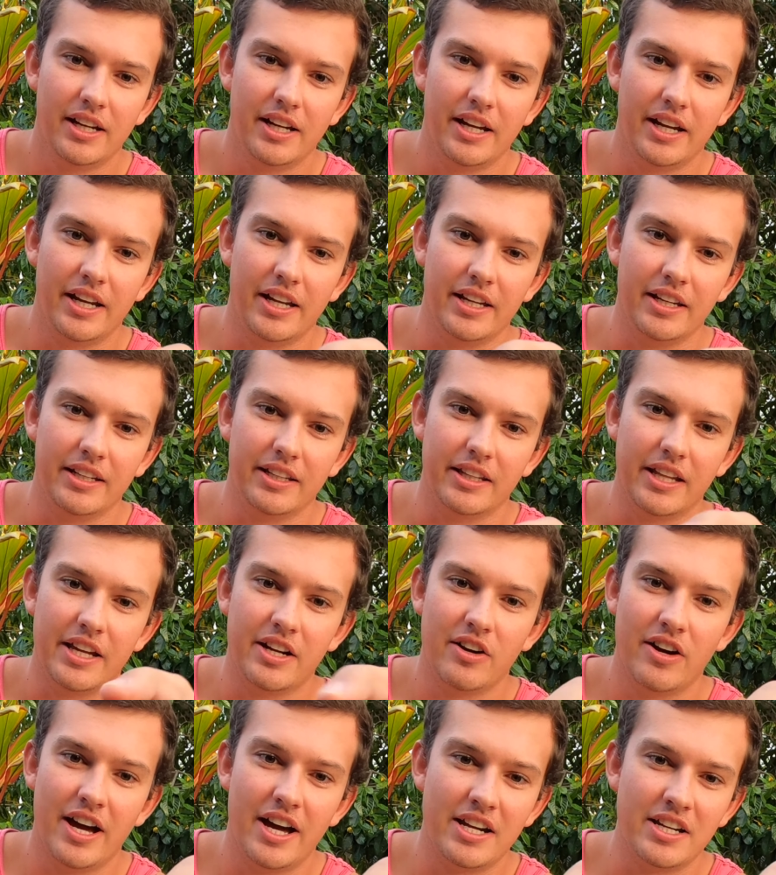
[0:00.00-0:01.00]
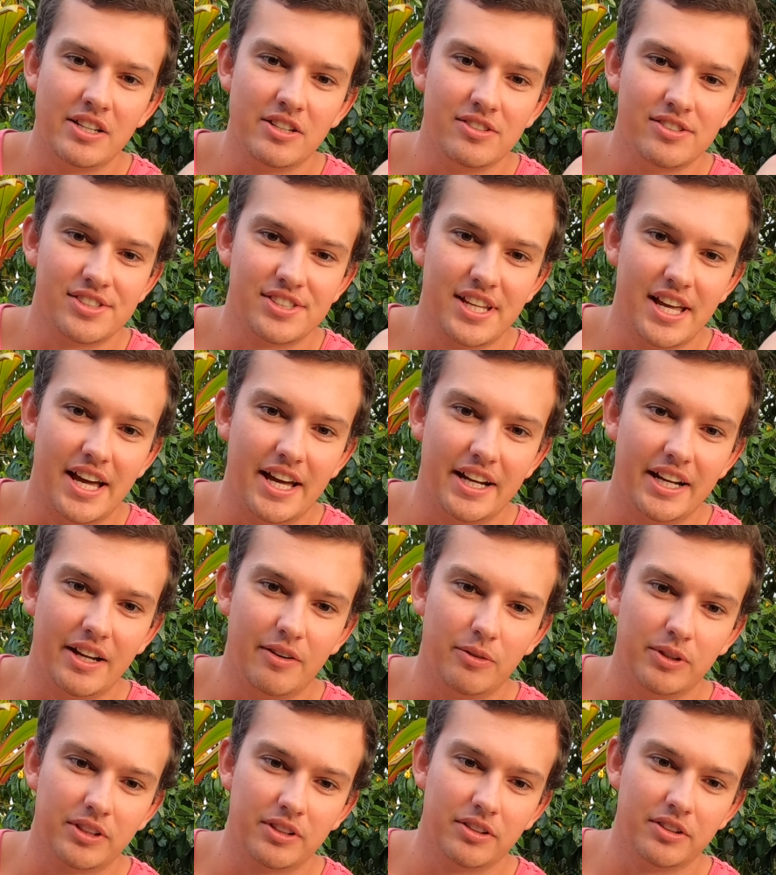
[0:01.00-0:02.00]
And they know how to use that.
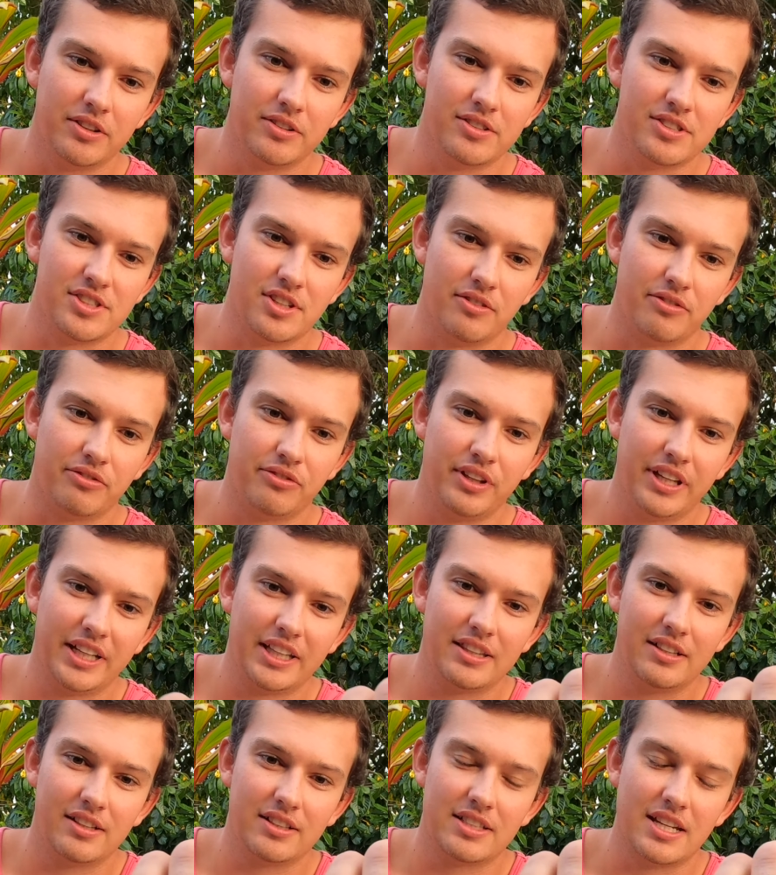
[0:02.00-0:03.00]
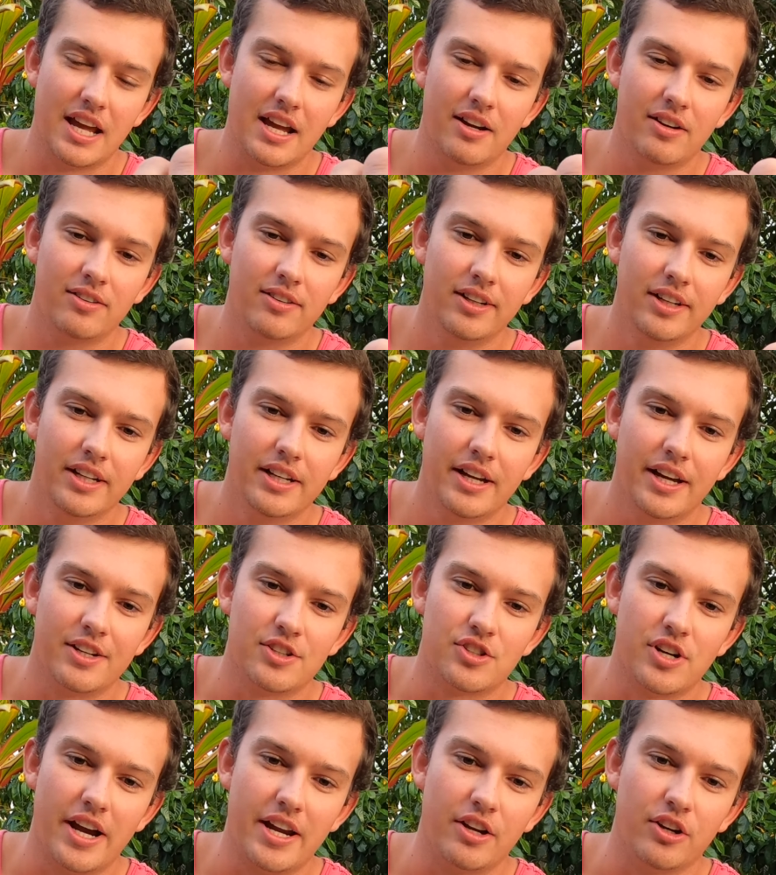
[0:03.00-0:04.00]
And what they'll do is they'll flick their tail and
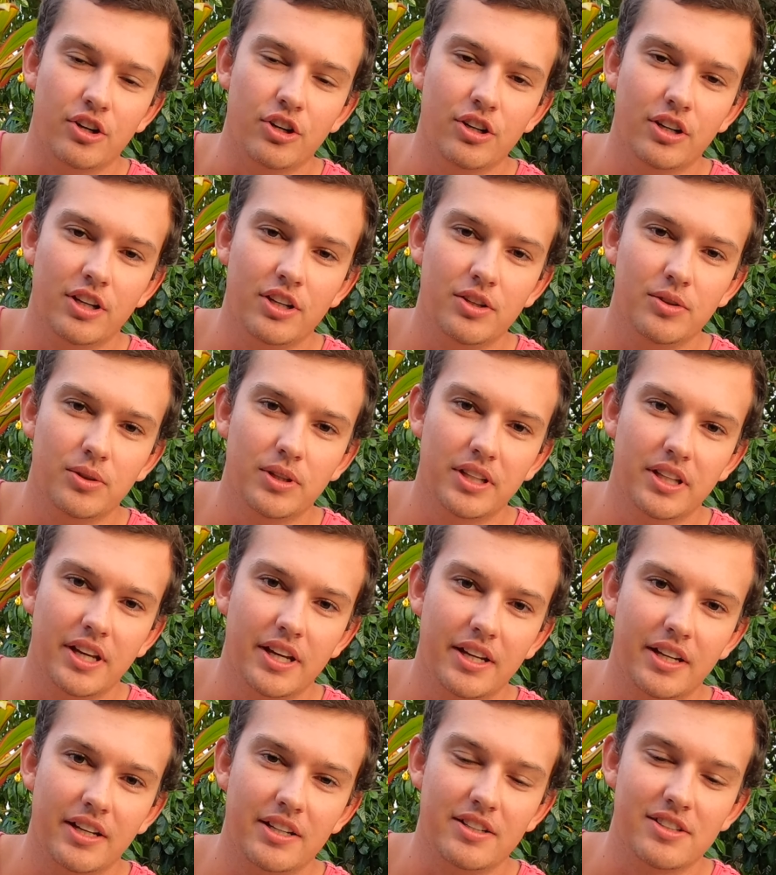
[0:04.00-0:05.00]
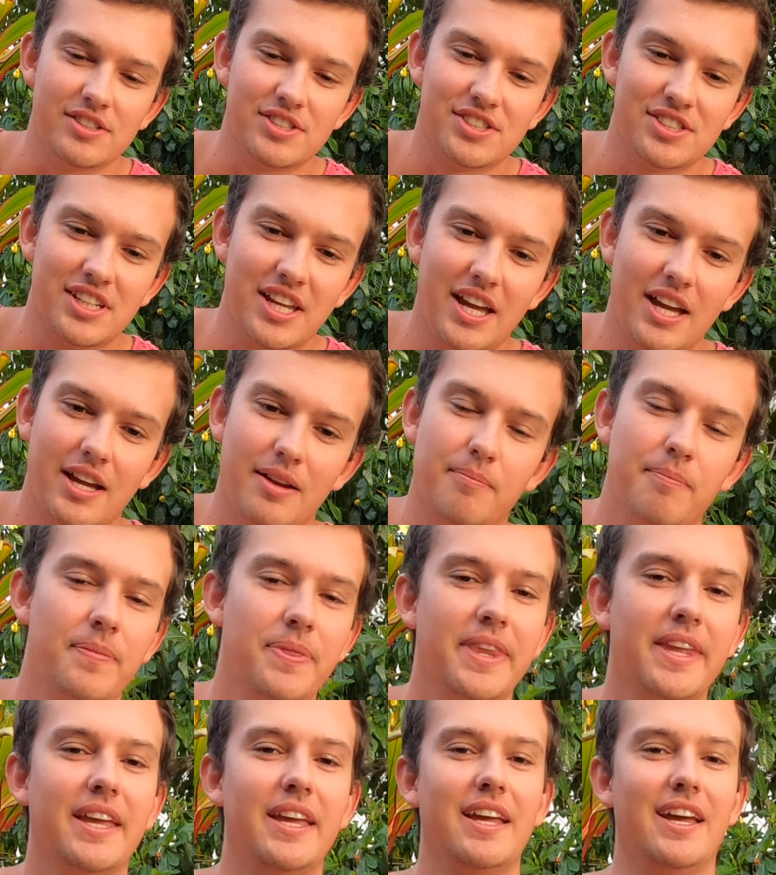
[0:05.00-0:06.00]
try to hook you with it in your skin.
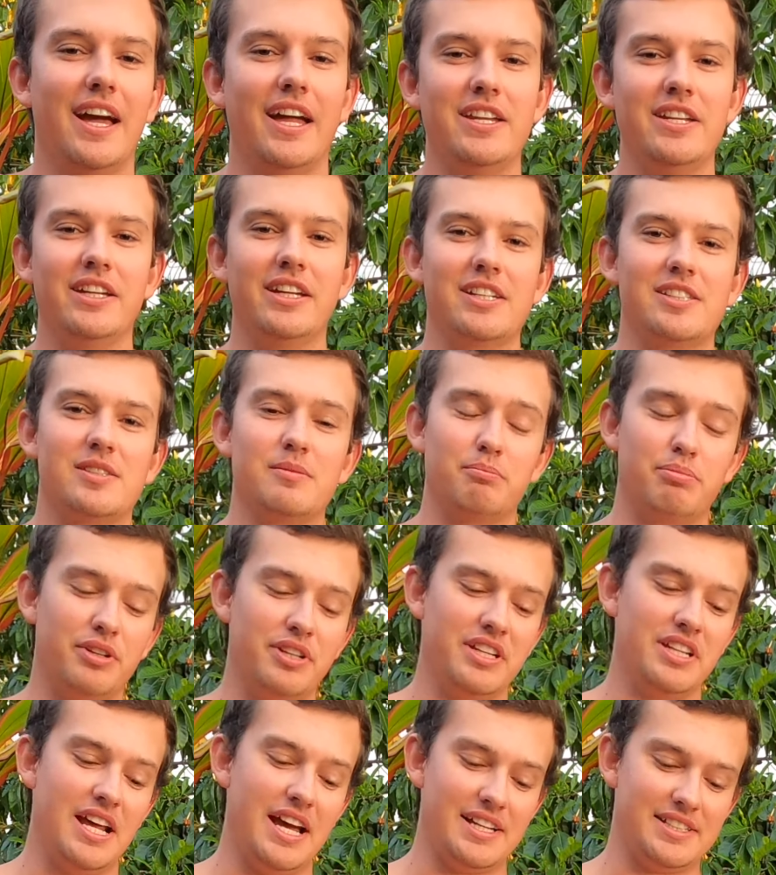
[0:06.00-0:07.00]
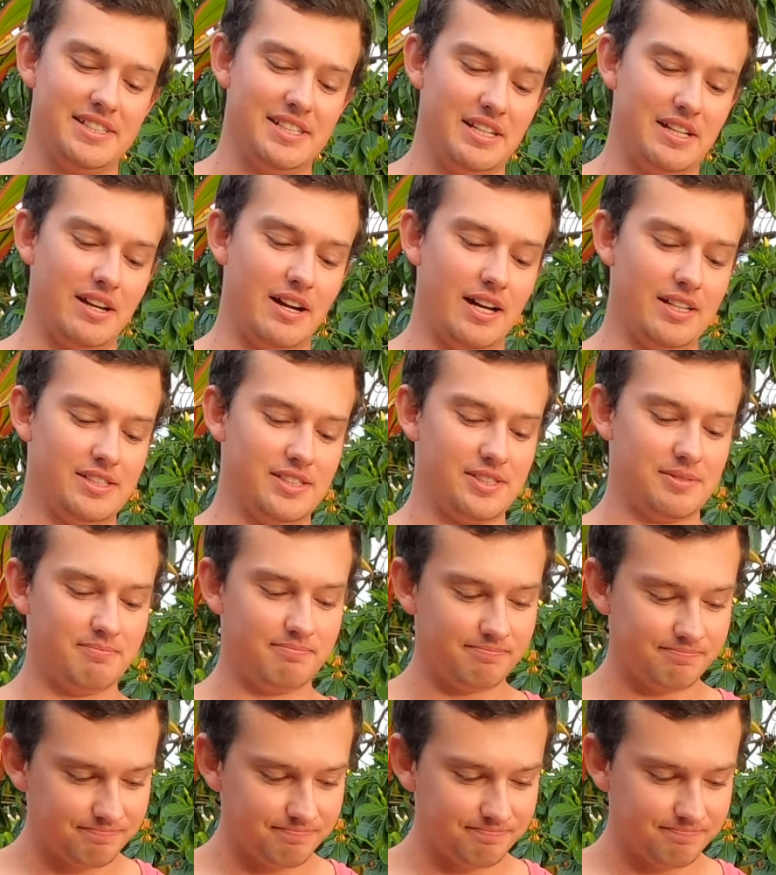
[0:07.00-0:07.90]
And you can get some pretty nasty cuts.